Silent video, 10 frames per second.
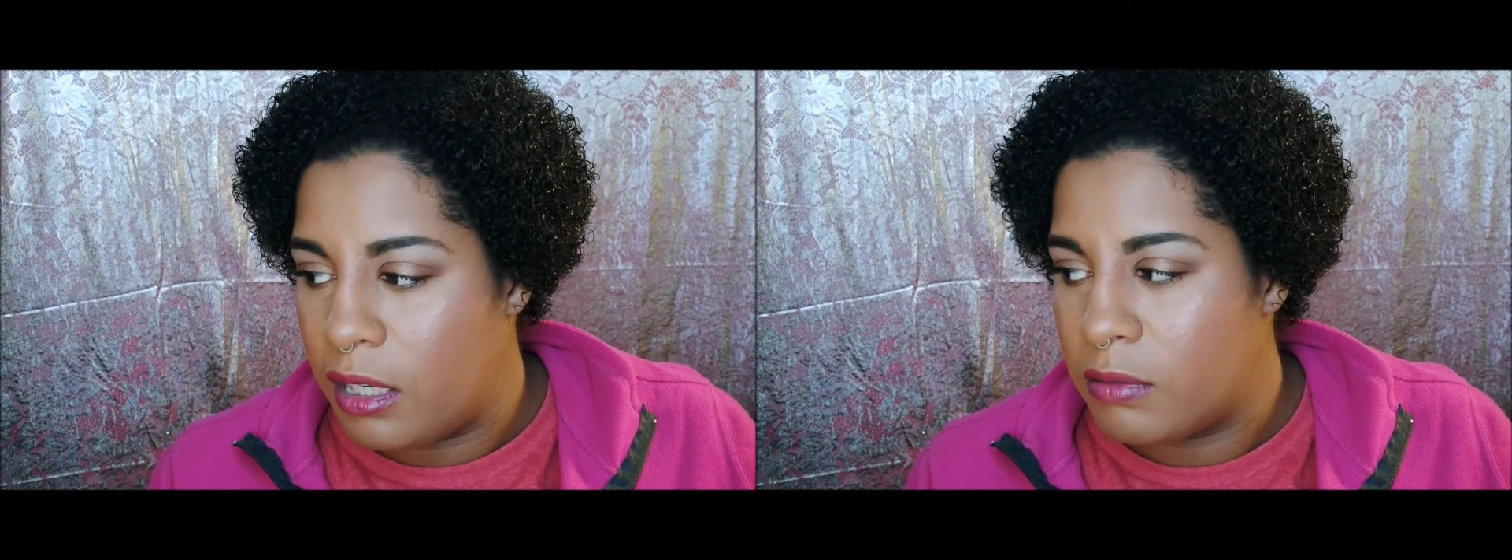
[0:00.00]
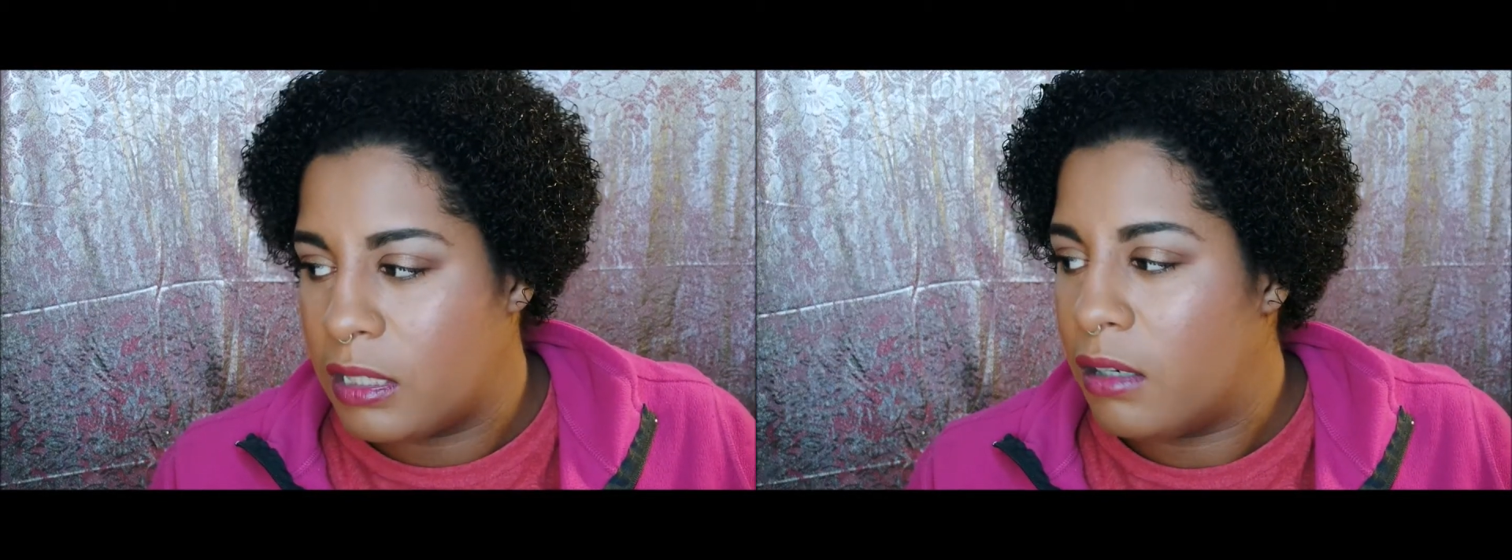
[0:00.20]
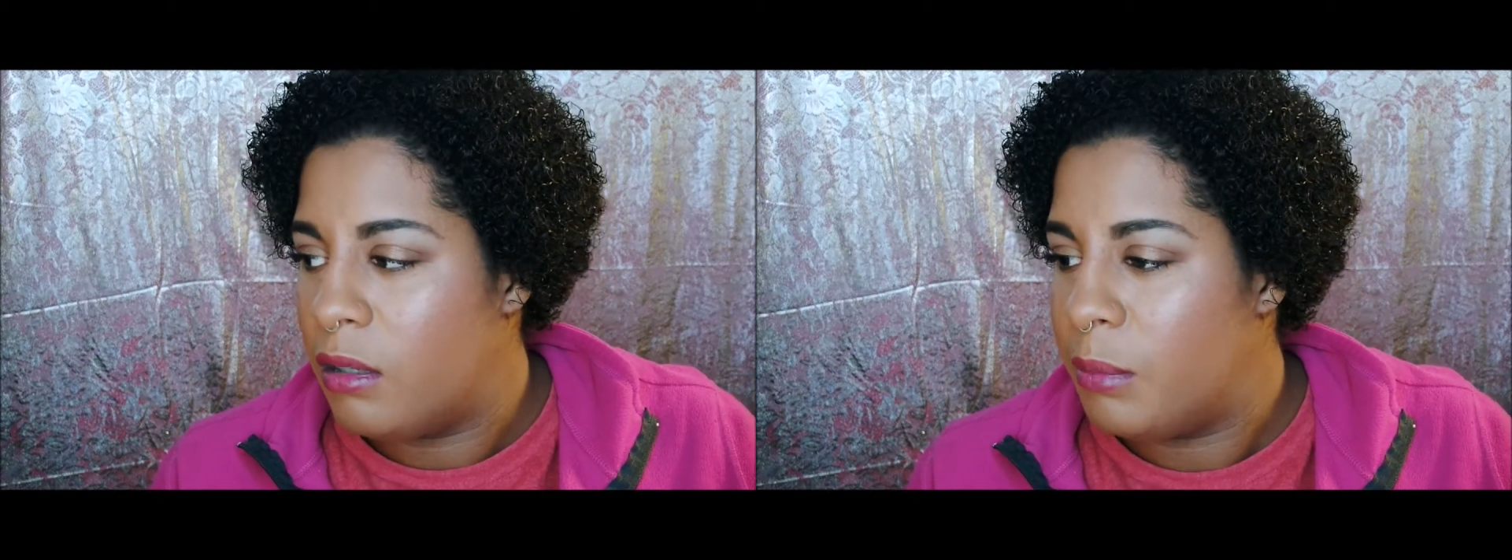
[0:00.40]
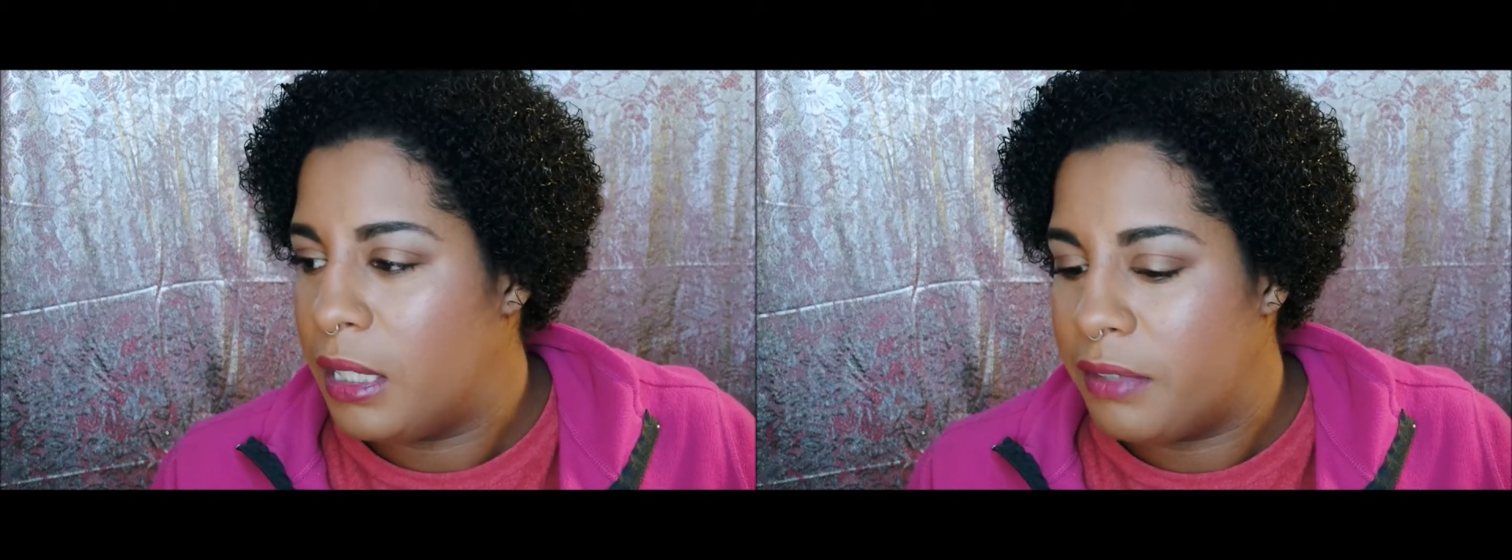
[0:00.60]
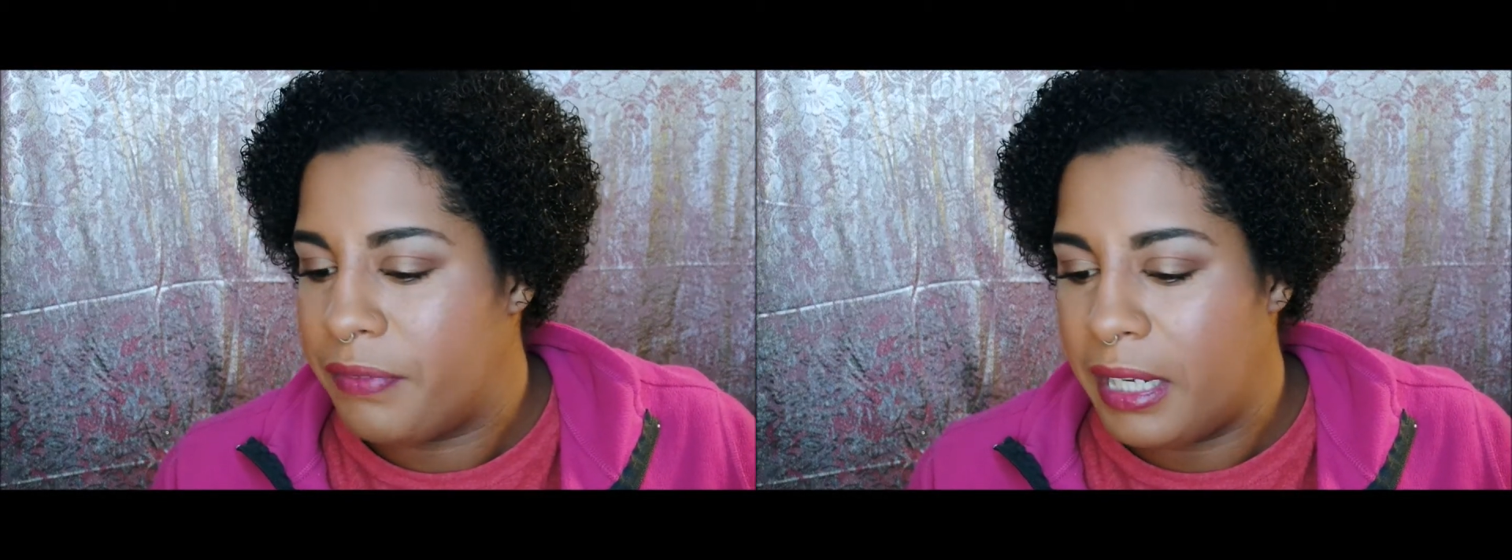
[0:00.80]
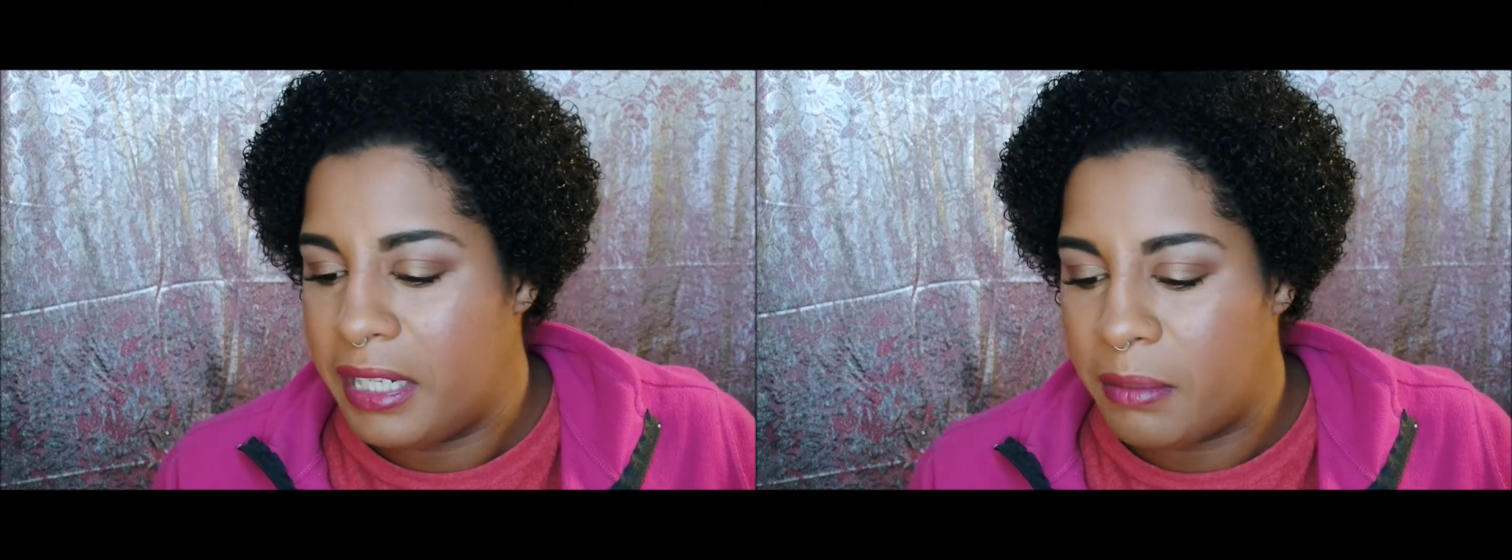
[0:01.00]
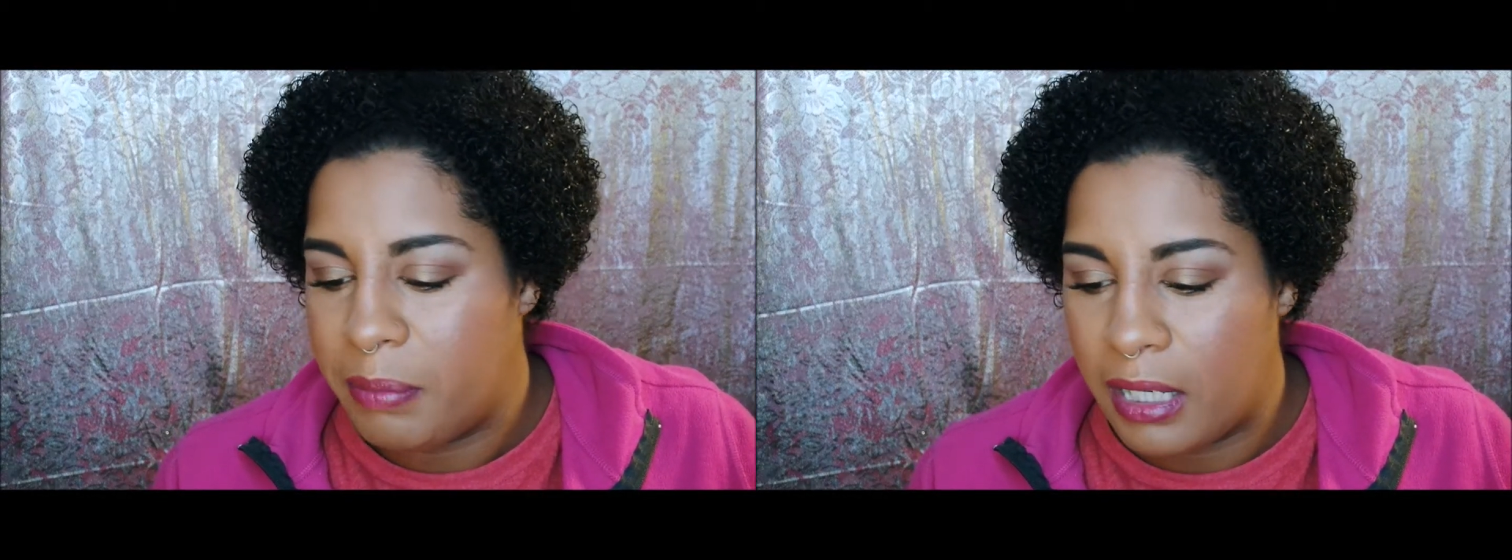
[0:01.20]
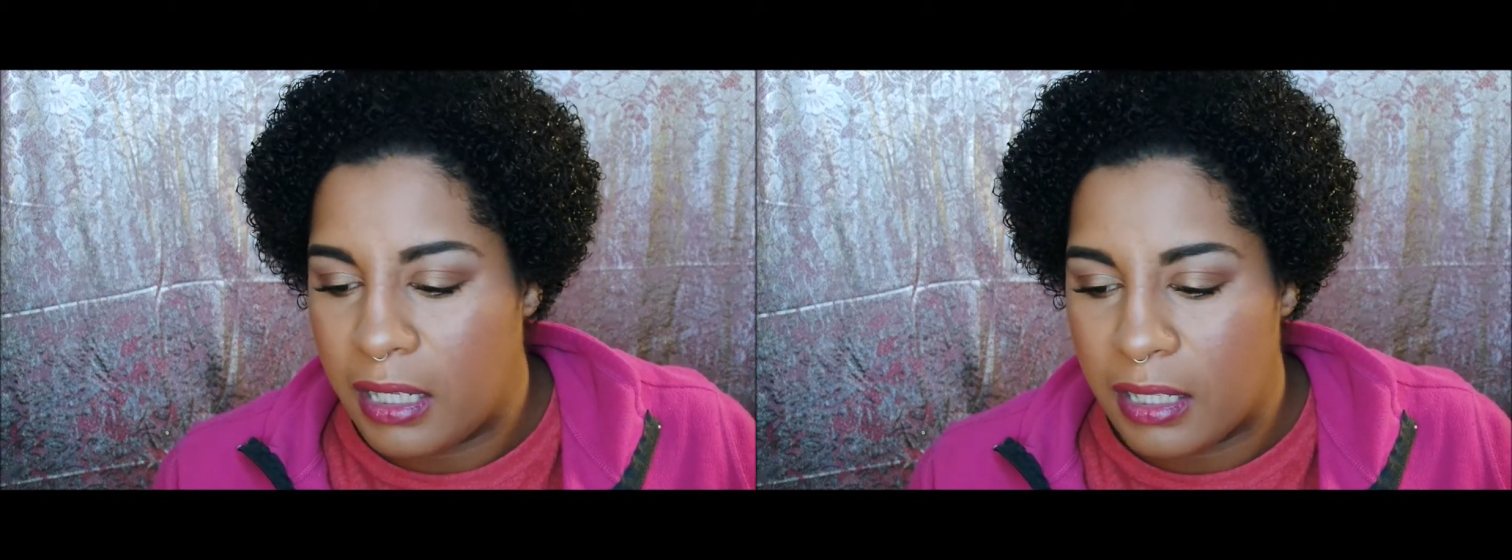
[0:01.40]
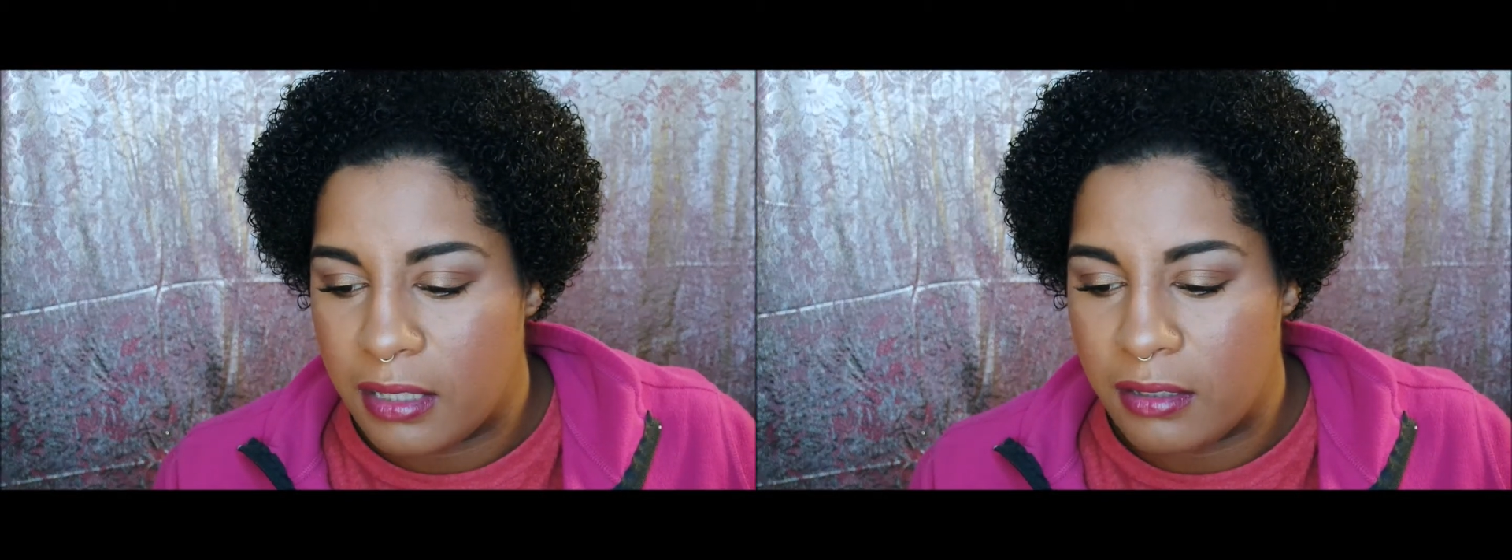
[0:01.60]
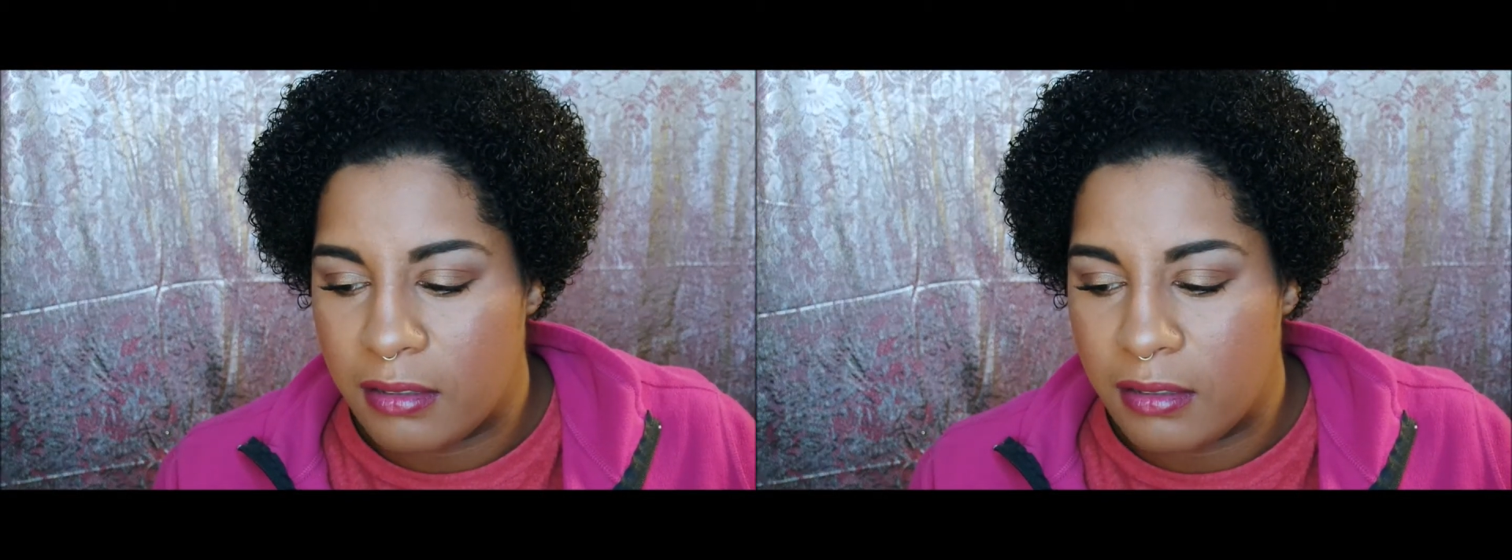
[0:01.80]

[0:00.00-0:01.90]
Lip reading: I was like, oh man, if I had a pot.